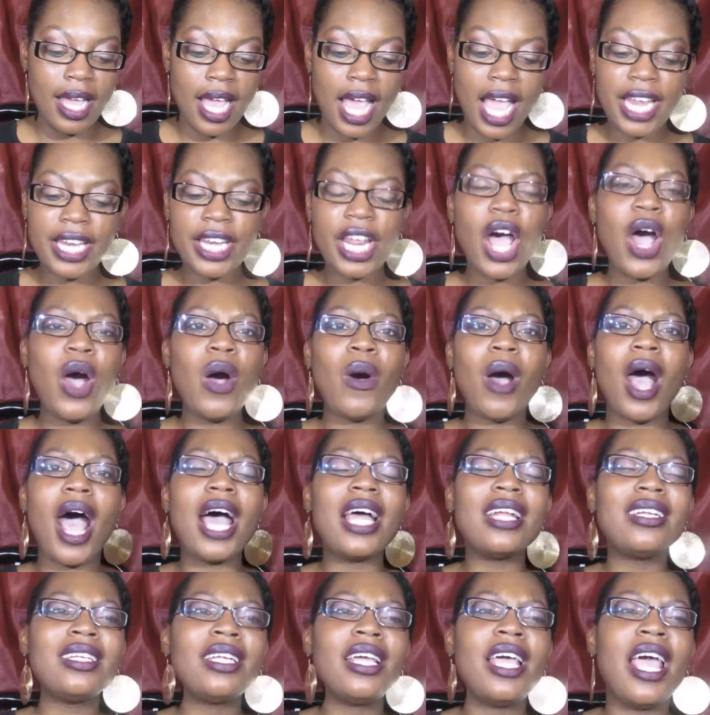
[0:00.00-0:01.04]
And no,
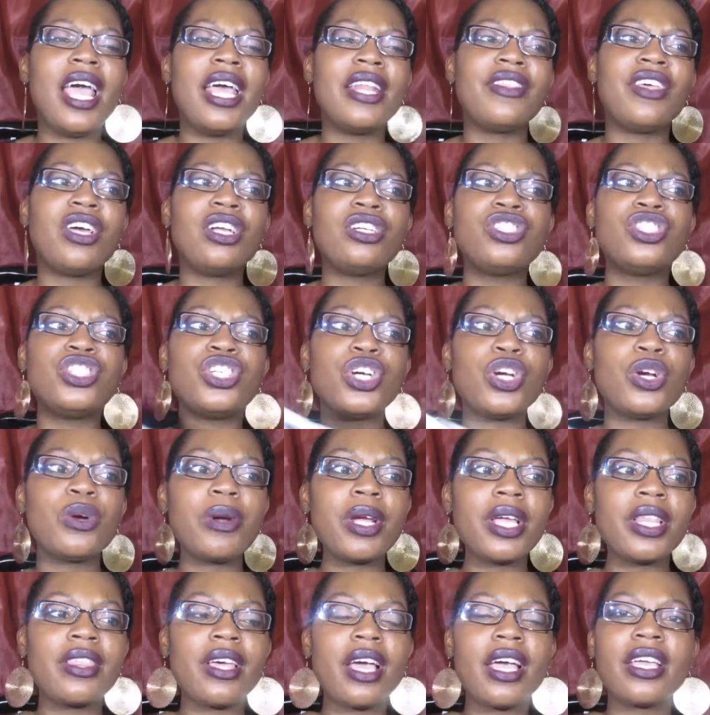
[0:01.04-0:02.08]
I didn't, and the
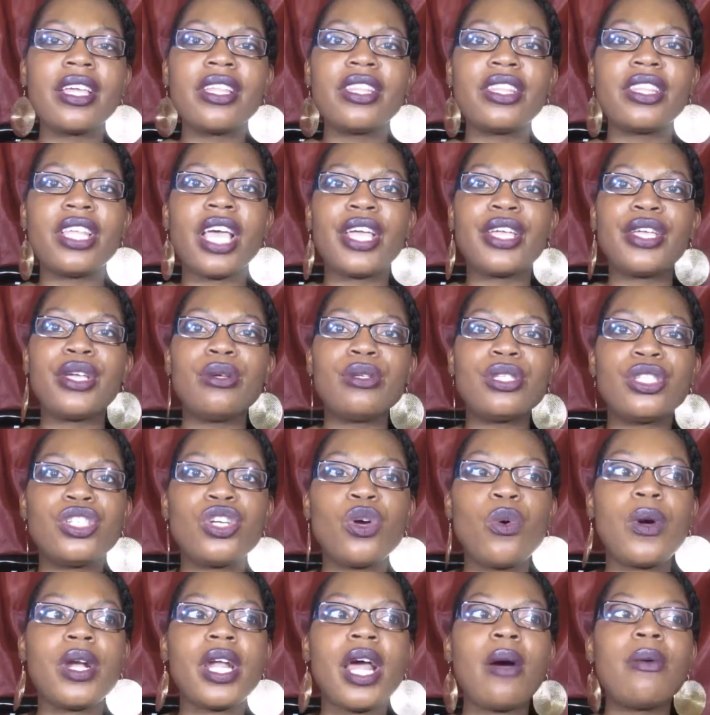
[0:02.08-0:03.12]
jewelry, they used
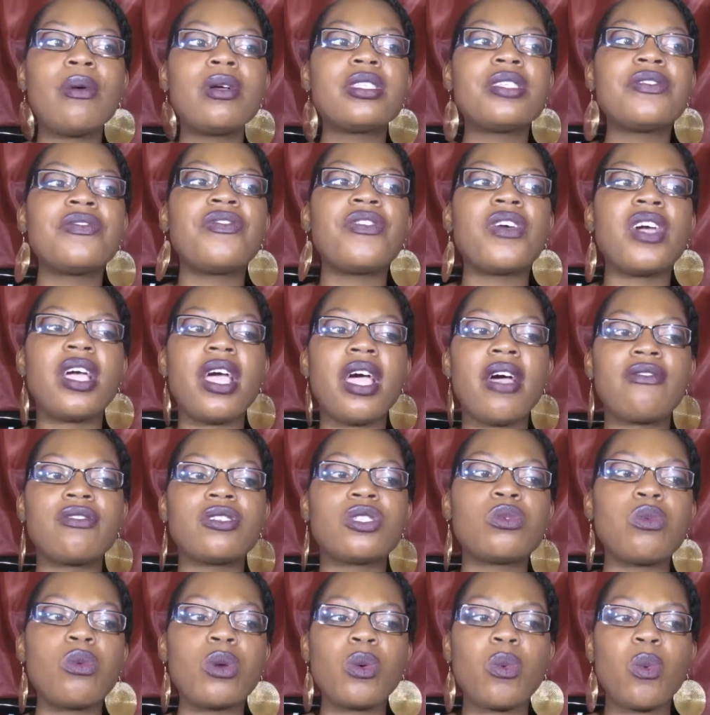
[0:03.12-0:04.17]
to, when I went to Forever
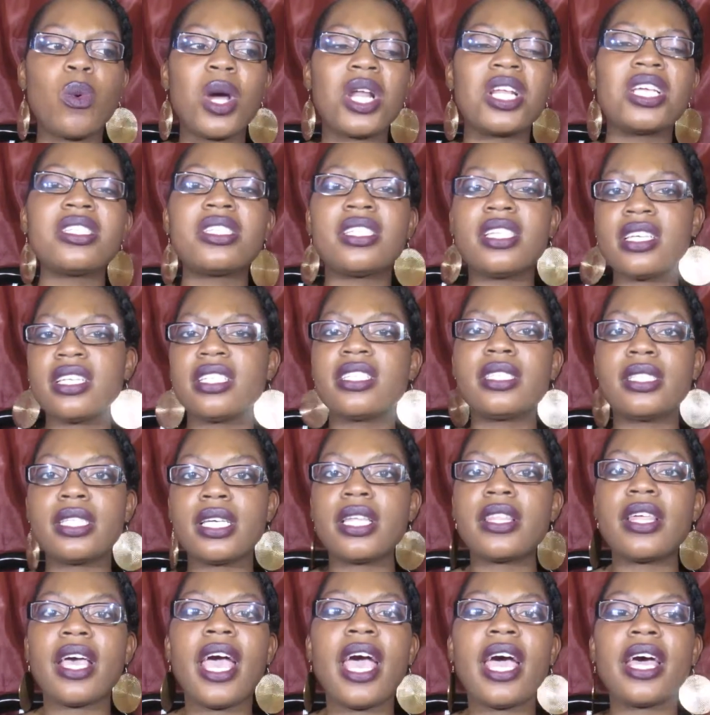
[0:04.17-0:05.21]
21 in
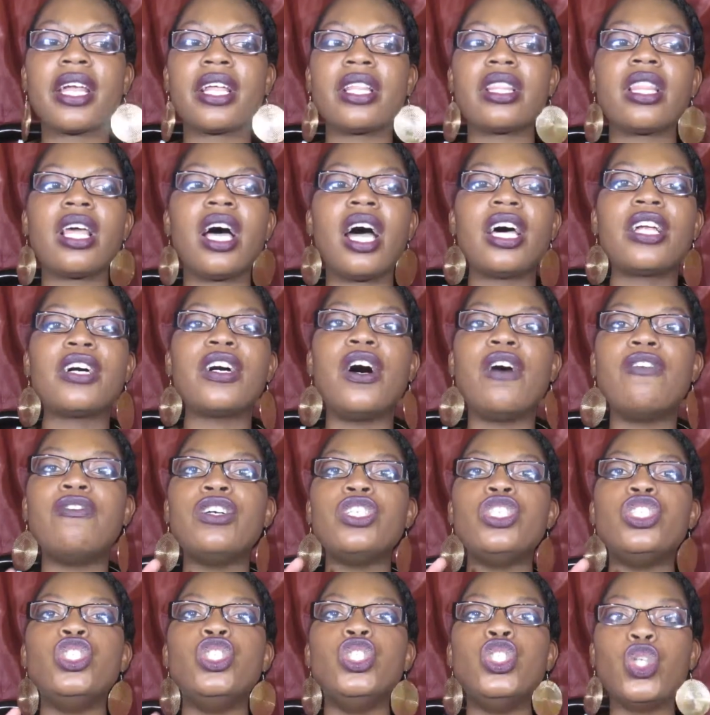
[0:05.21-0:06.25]
Tennessee, they had a lot of
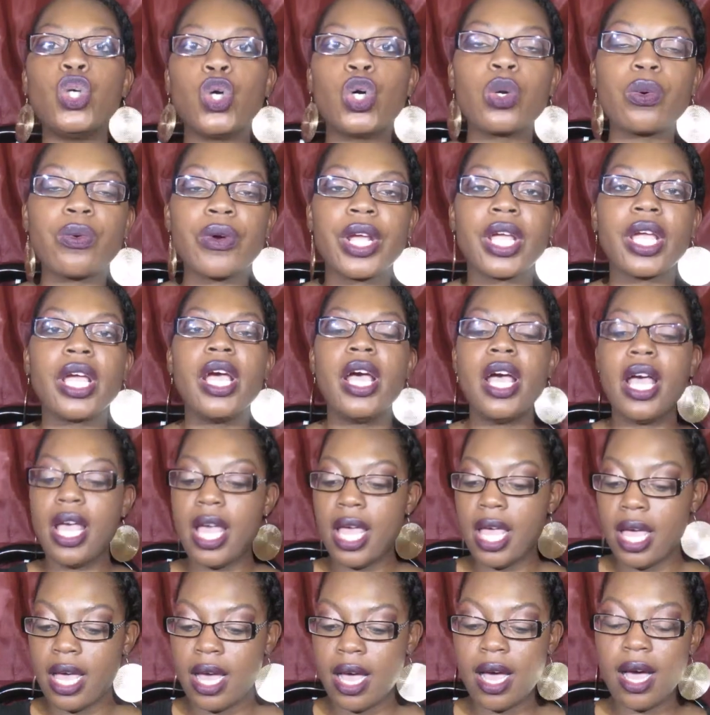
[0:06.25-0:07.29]
jewelry.
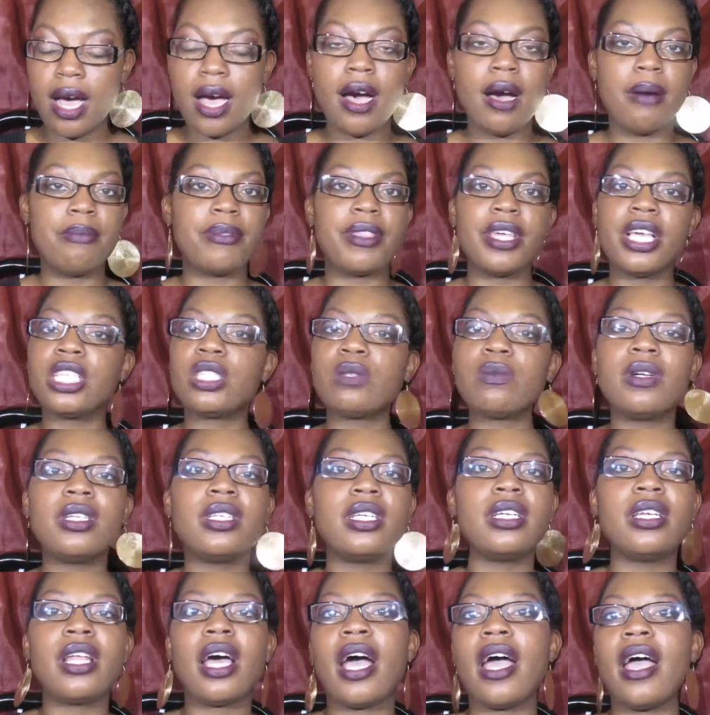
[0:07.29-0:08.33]
This one
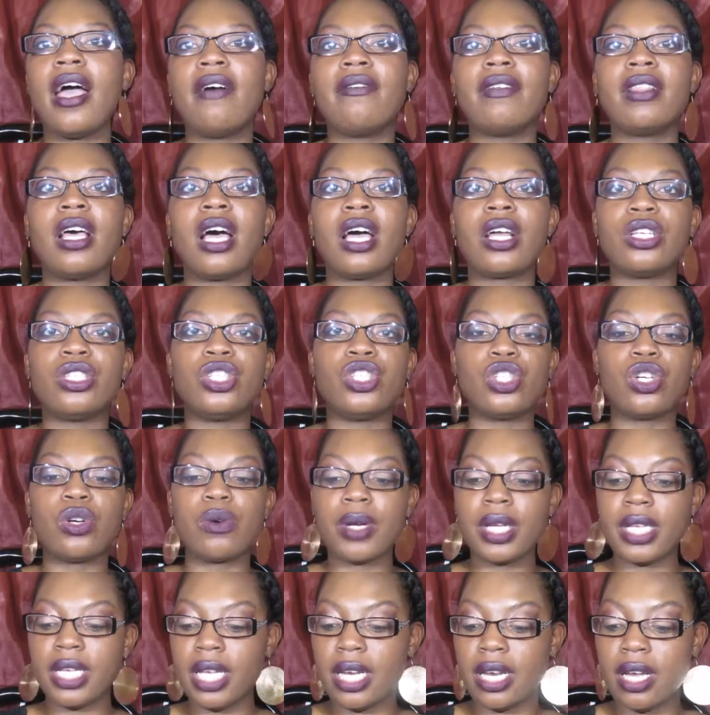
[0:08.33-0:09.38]
did not have a lot of
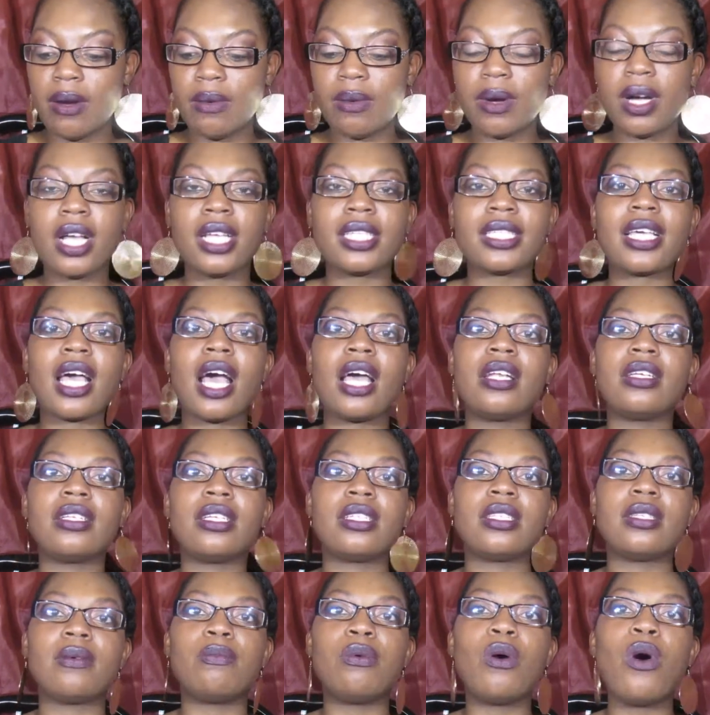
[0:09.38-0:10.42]
jewelry, and I was kind of
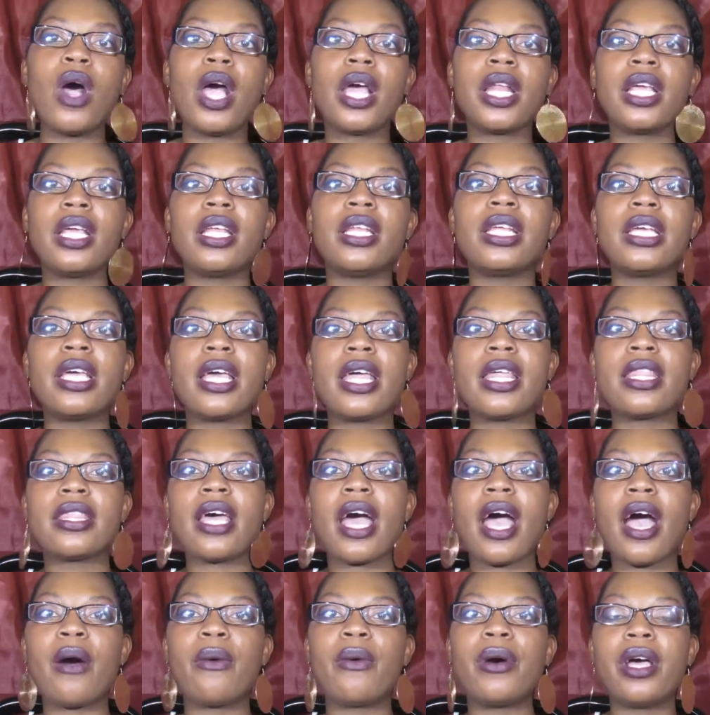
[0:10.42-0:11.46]
disappointed in
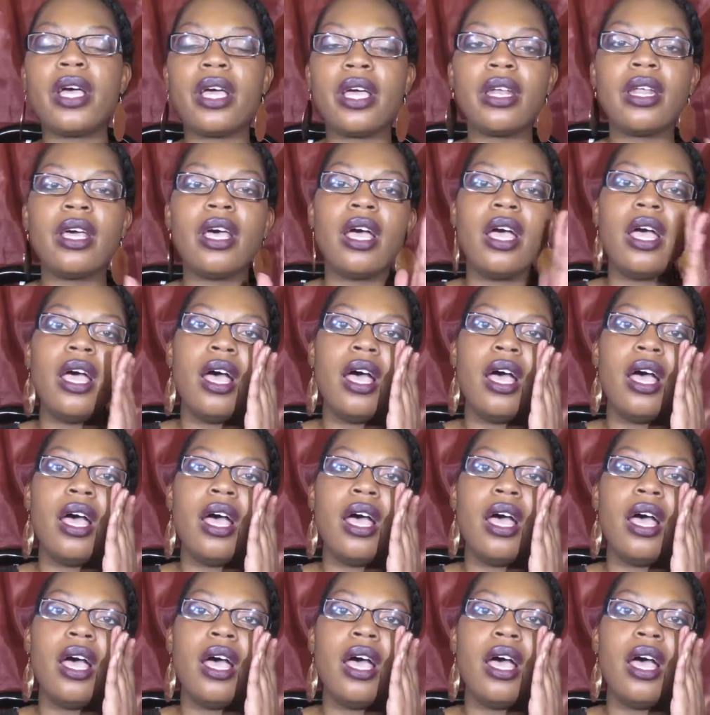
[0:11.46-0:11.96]
that one.